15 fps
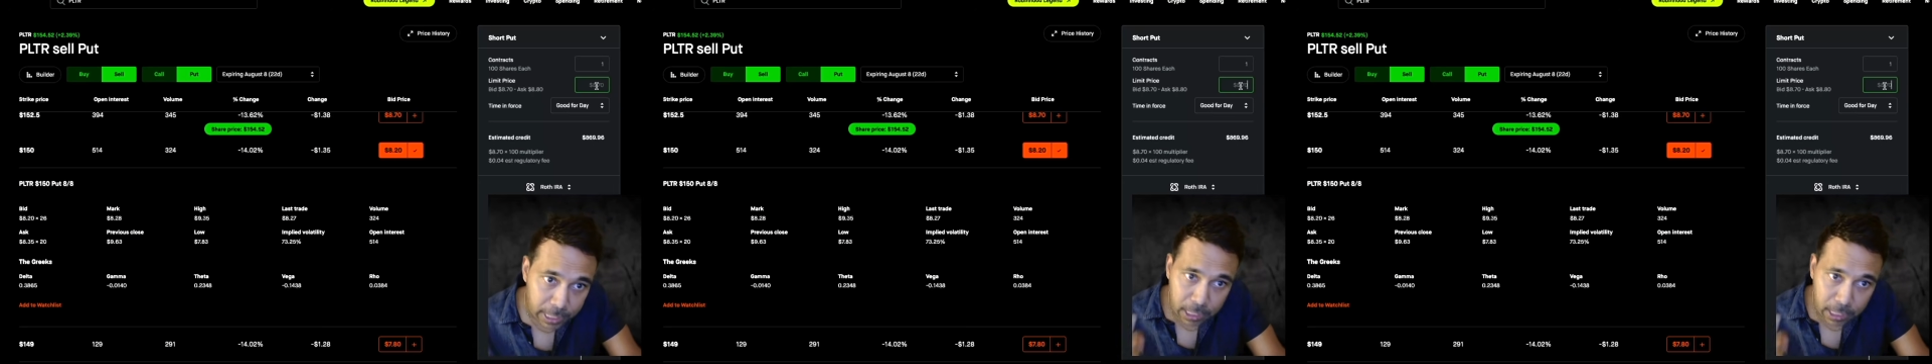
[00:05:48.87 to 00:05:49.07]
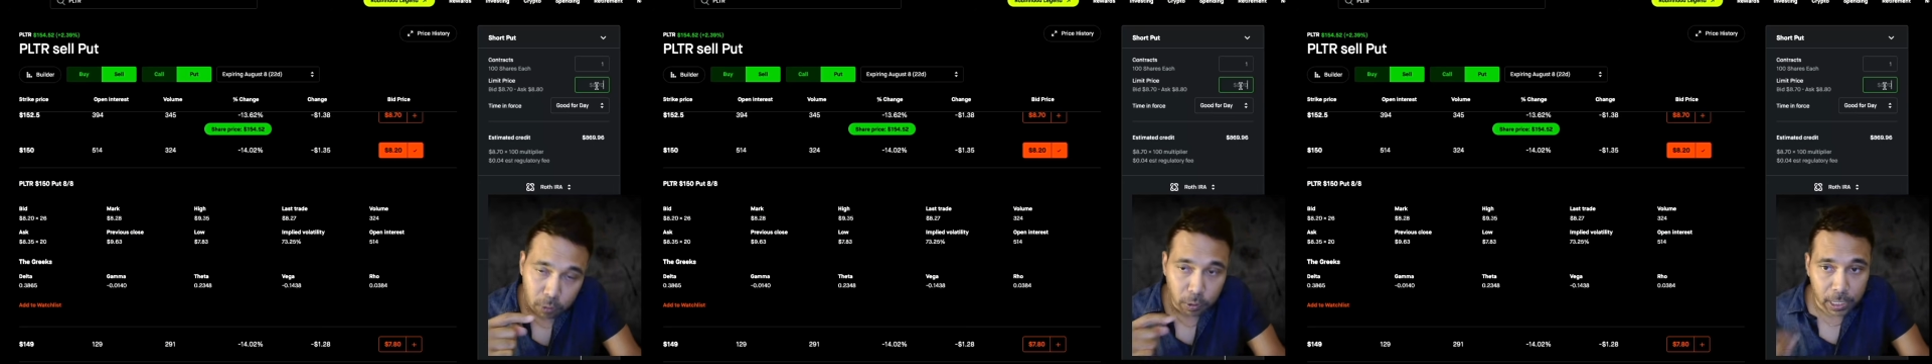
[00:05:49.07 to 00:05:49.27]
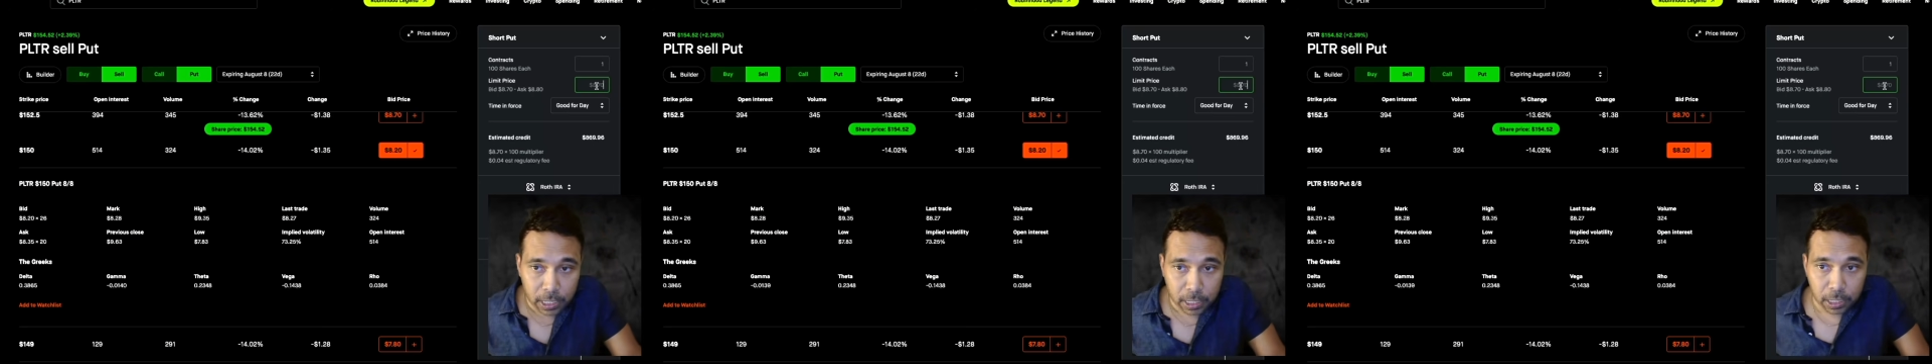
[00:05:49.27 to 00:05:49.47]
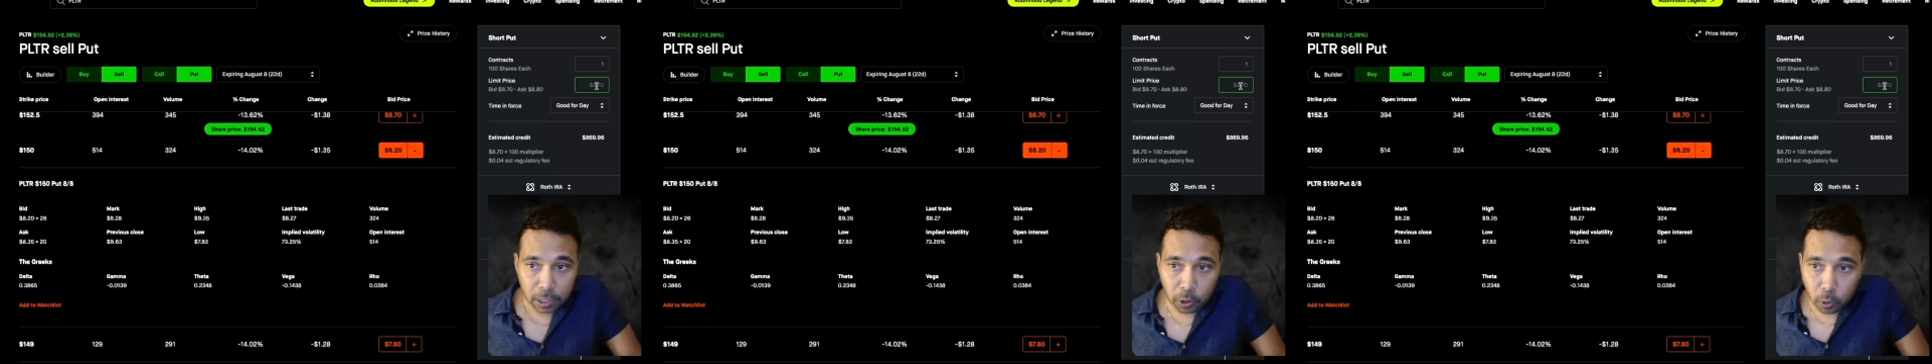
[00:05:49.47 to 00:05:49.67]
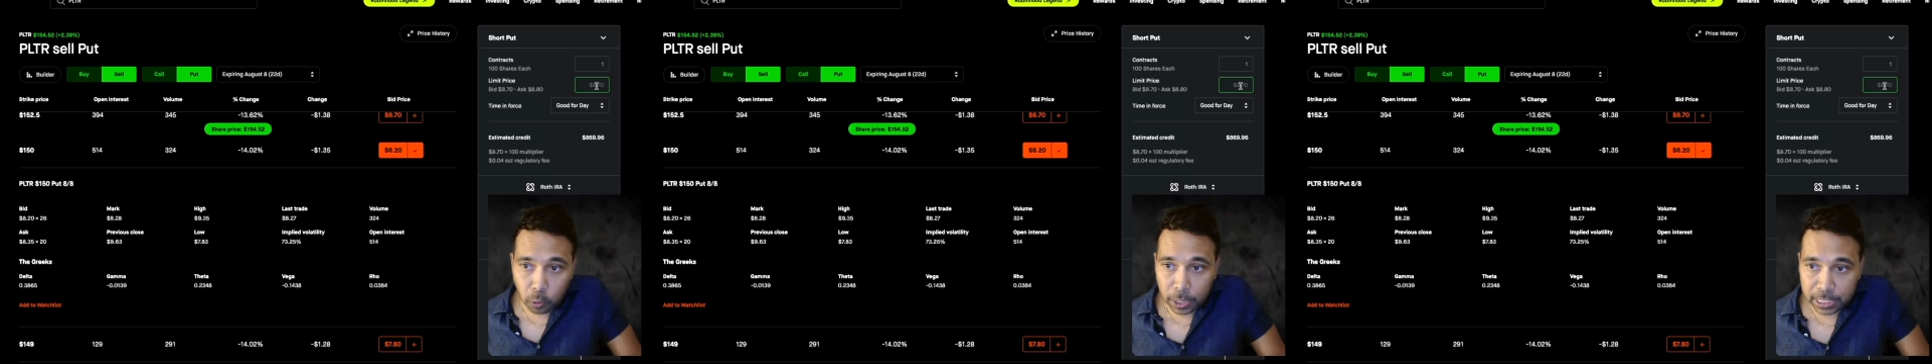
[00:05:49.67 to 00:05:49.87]
You can
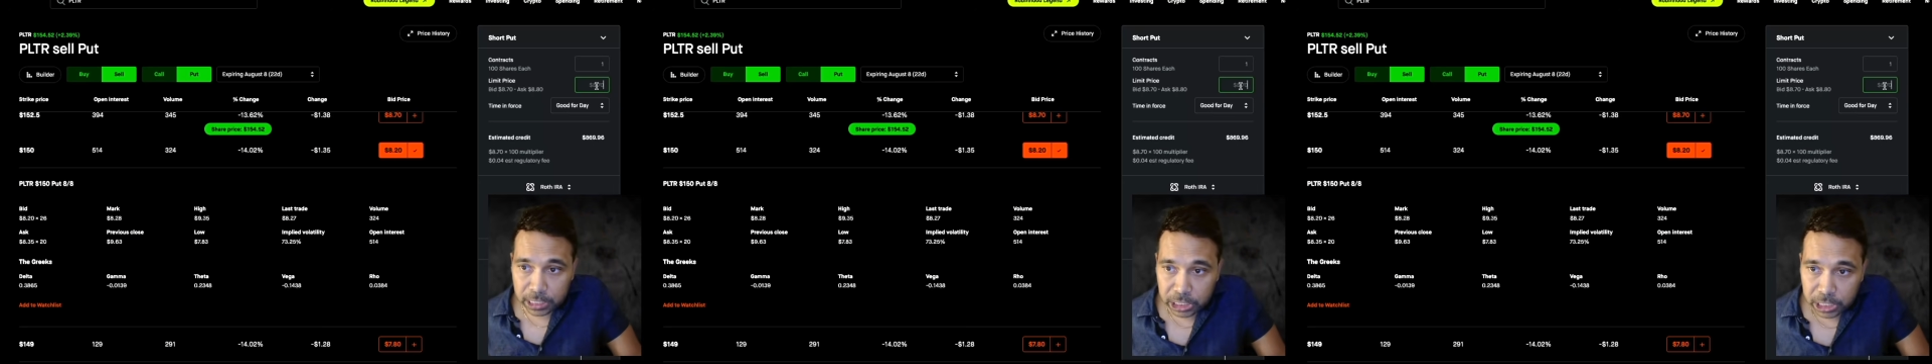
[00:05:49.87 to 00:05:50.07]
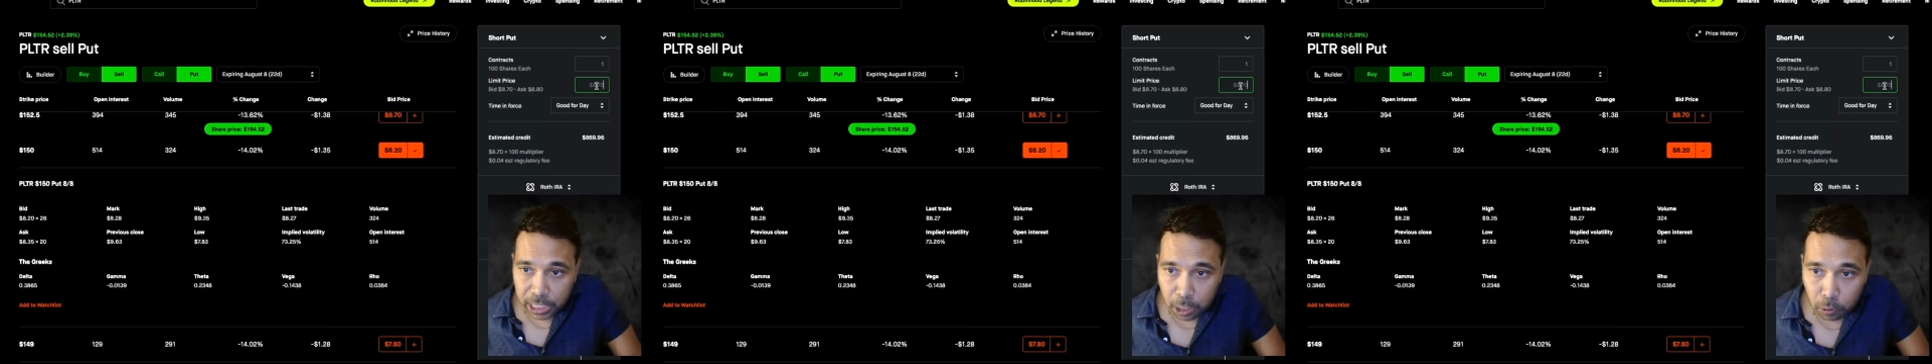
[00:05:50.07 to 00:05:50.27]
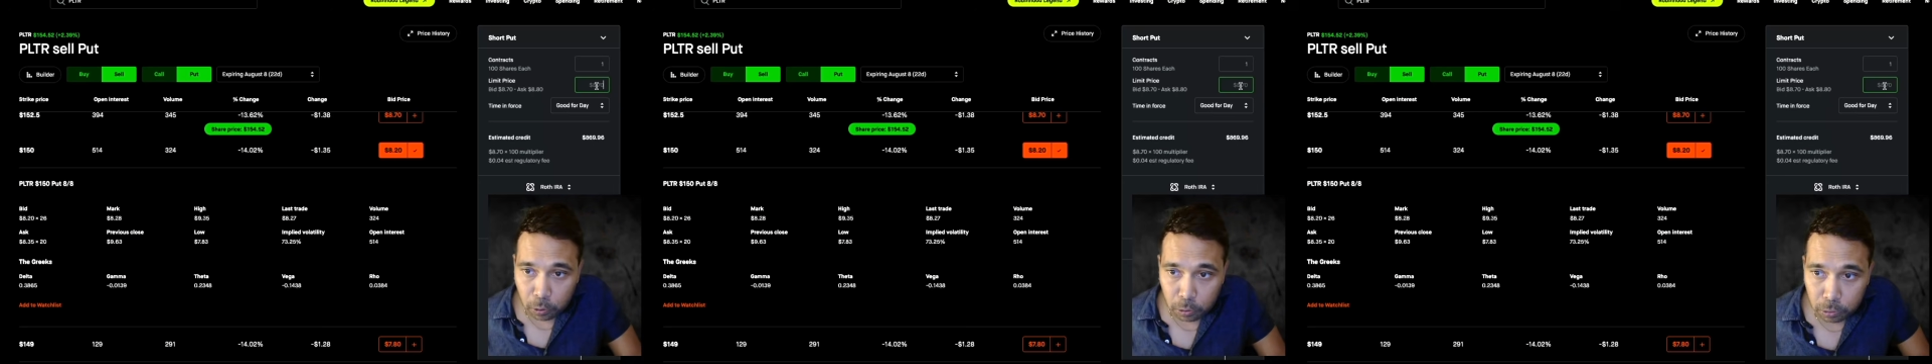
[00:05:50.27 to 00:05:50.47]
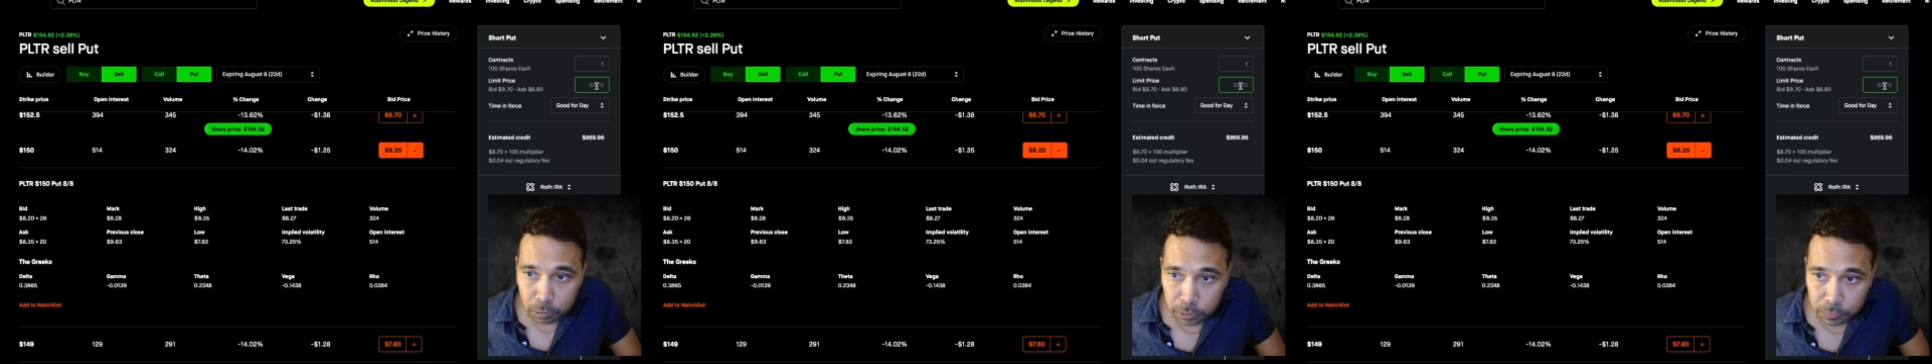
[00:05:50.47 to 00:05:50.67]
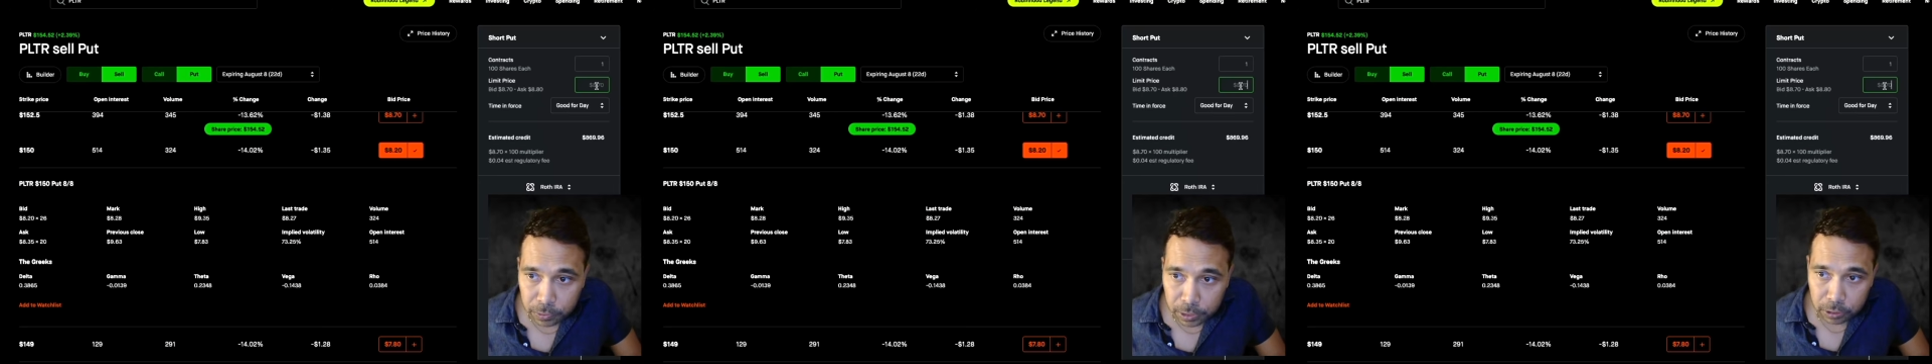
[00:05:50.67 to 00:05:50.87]
go and check out
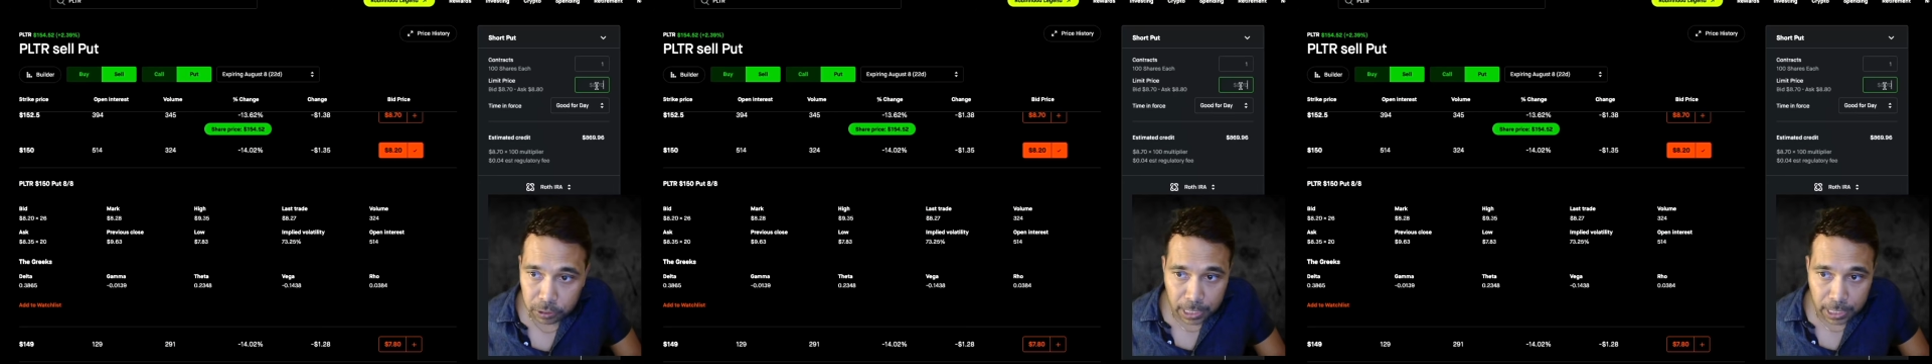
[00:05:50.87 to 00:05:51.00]
those videos.